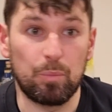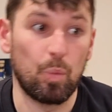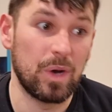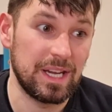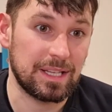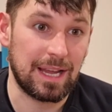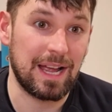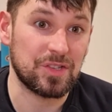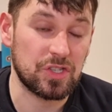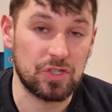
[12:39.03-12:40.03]
weird
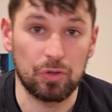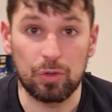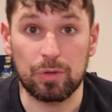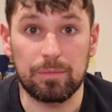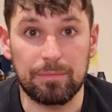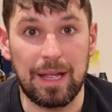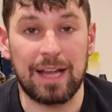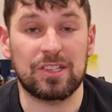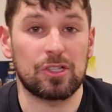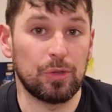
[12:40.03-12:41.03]
casks or
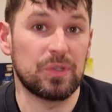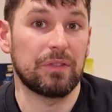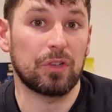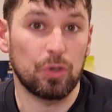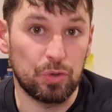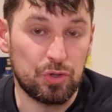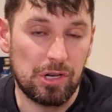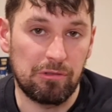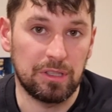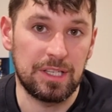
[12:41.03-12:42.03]
exclusive
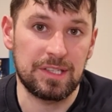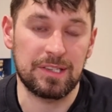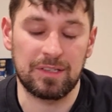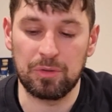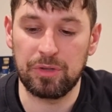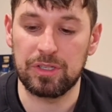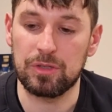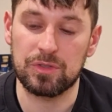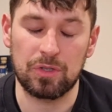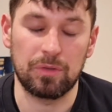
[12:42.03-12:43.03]
country releases. I know they
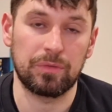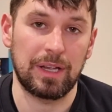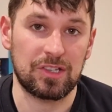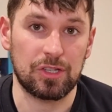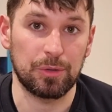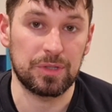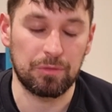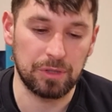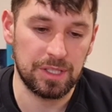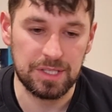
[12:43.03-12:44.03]
do sort of
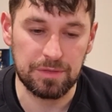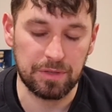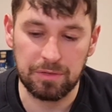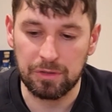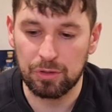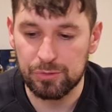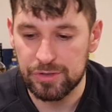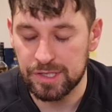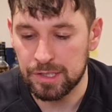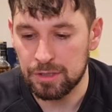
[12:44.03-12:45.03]
exclusive releases for different
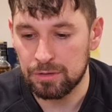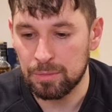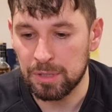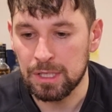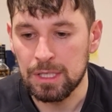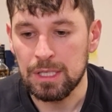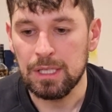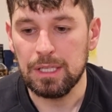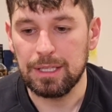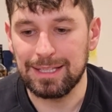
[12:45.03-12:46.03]
countries in Europe.
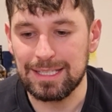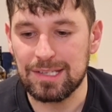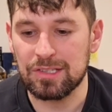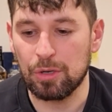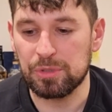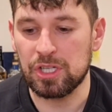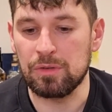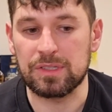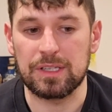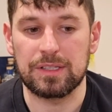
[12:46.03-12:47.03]
This is an
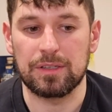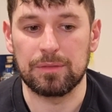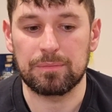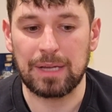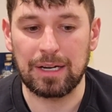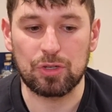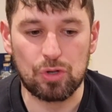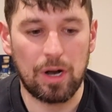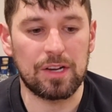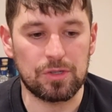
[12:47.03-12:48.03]
opportunity to kind of
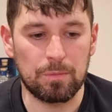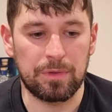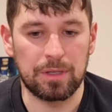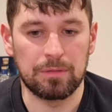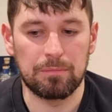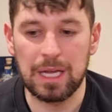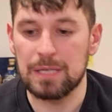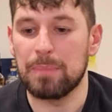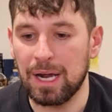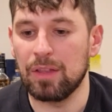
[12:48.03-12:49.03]
try something
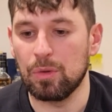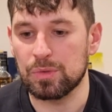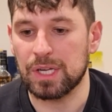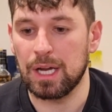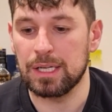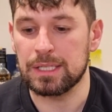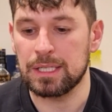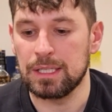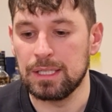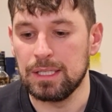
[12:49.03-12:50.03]
made by those
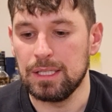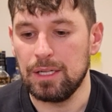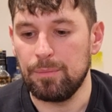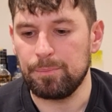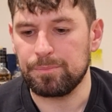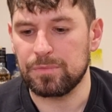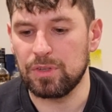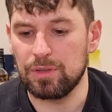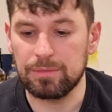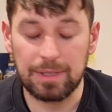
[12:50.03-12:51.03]
guys
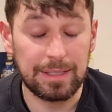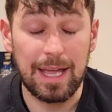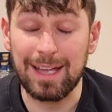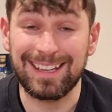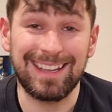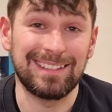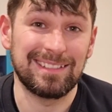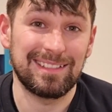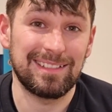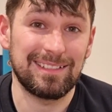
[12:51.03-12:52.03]
that, yeah,
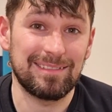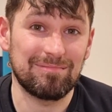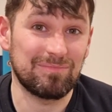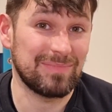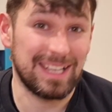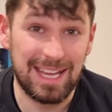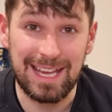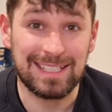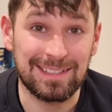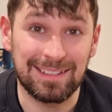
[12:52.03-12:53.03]
again,
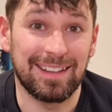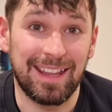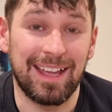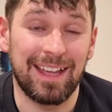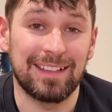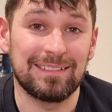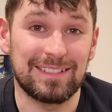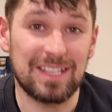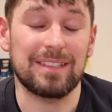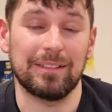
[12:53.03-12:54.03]
isn't their
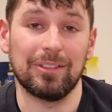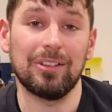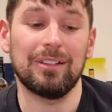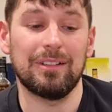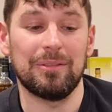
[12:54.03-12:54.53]
distillate,